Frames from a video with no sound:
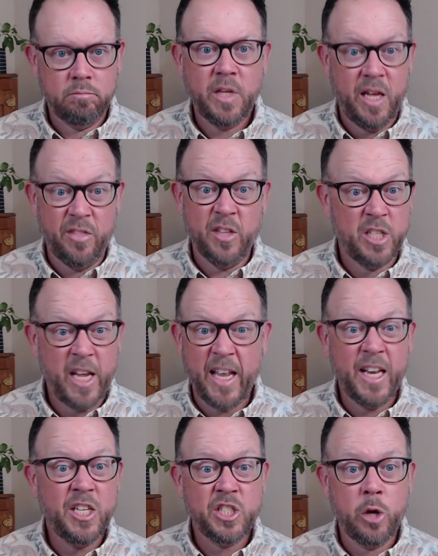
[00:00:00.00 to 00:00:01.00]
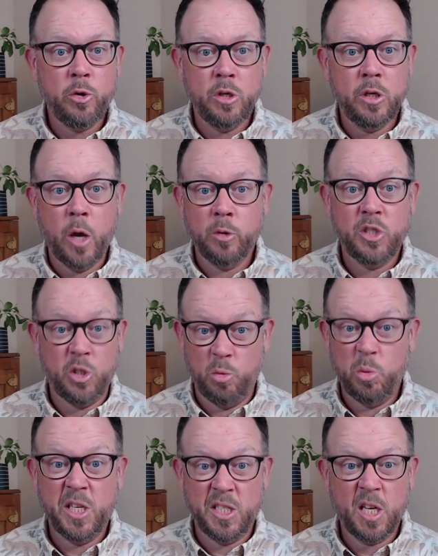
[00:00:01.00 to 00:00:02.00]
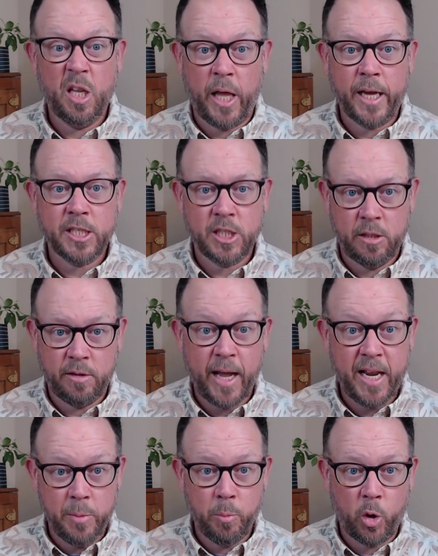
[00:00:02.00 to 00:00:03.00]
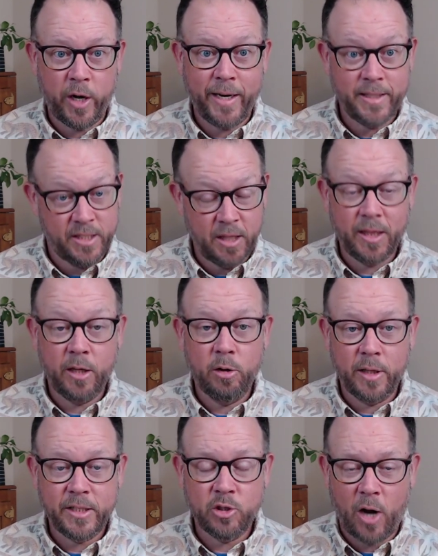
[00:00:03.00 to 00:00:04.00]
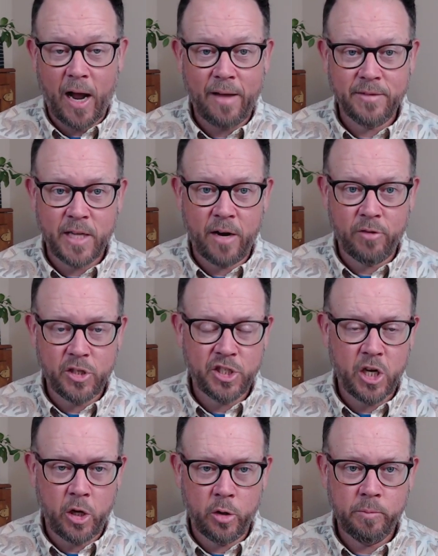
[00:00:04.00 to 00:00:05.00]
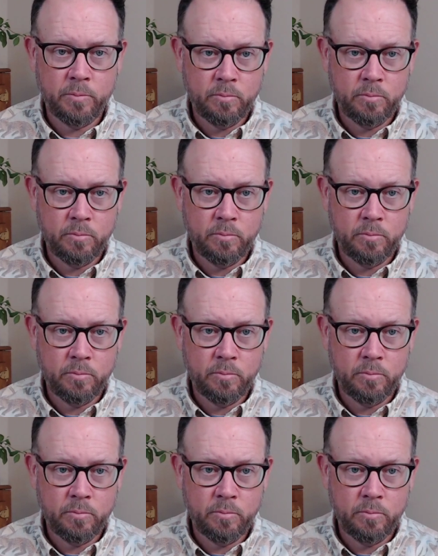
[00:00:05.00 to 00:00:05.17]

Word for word: in the any show you go to, his collection that he brings literally drives to every show.